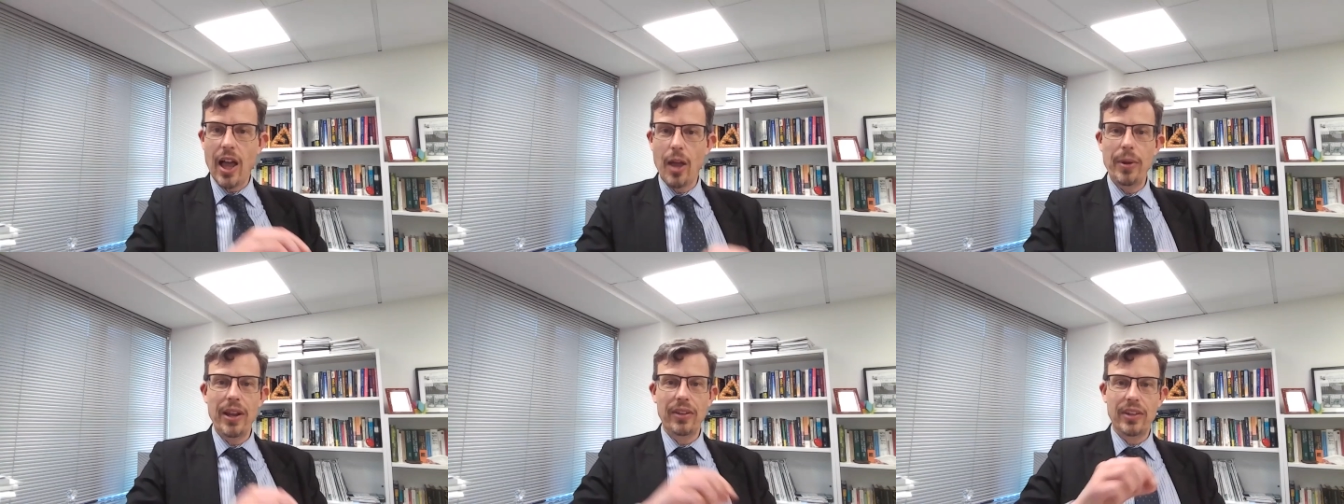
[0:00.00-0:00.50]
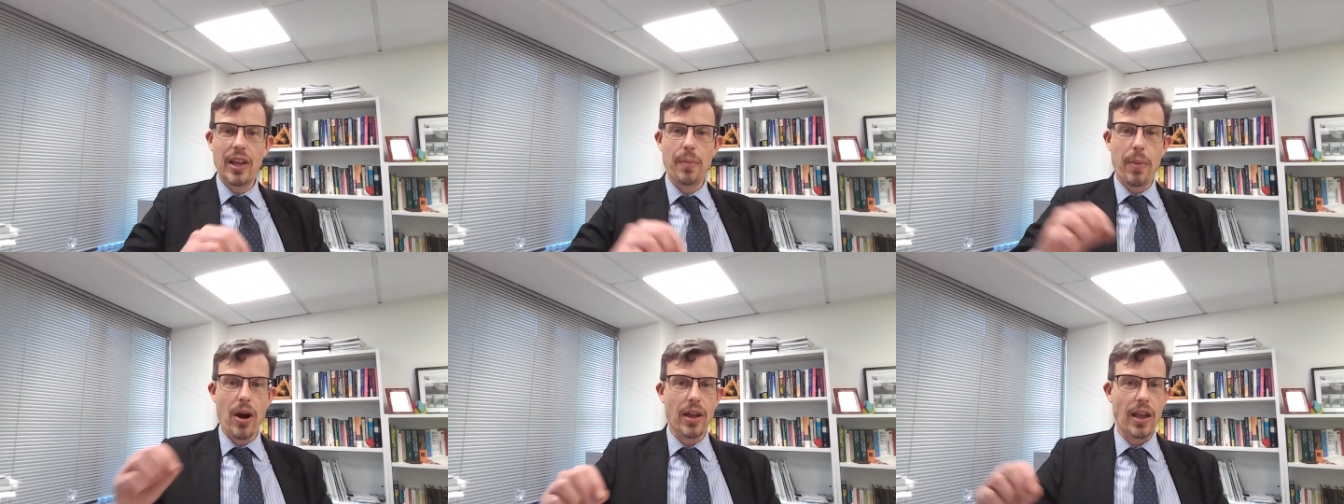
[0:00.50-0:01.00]
the Albany
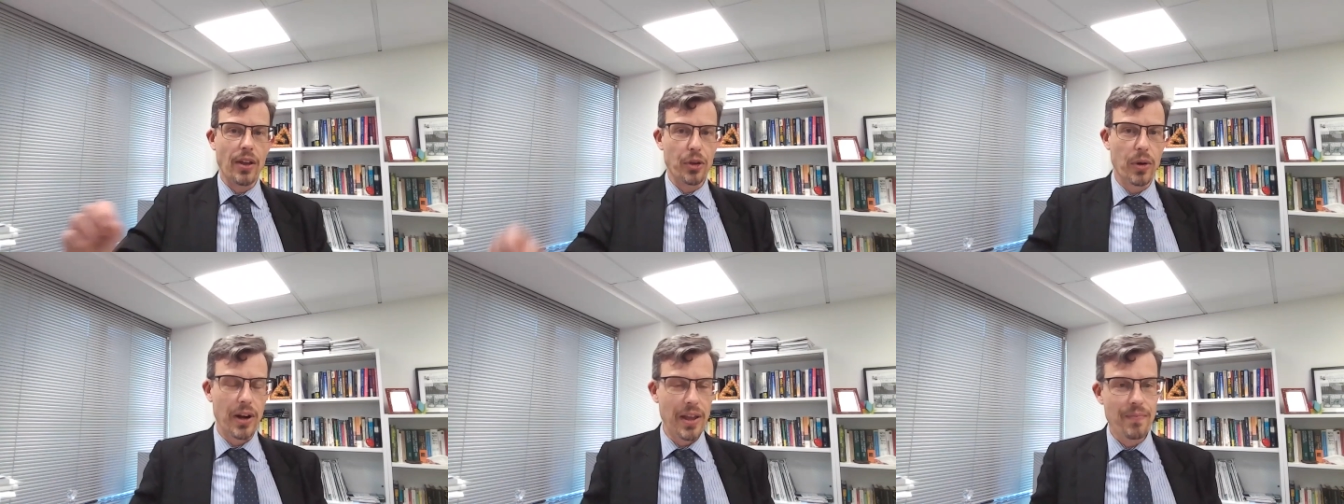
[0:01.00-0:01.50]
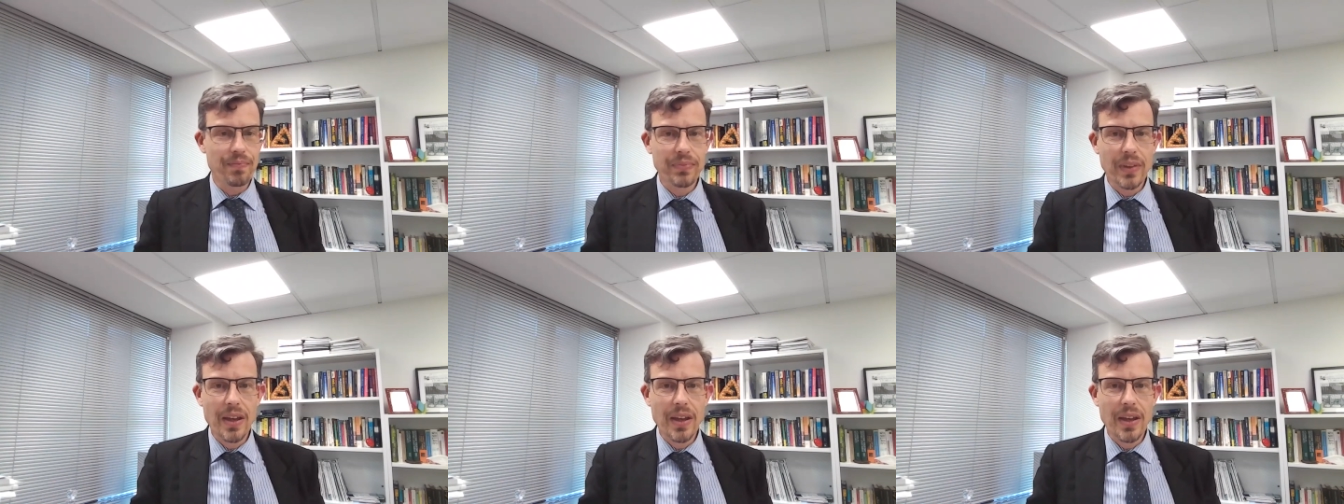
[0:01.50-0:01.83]
City Parking Authority.